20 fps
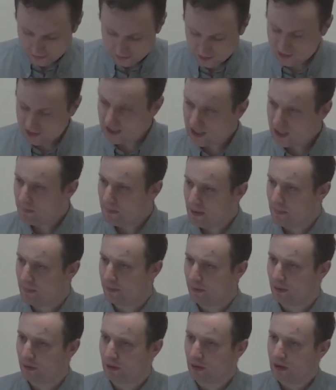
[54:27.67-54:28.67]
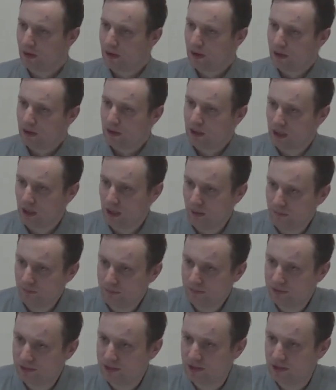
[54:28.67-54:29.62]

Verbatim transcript: to see people come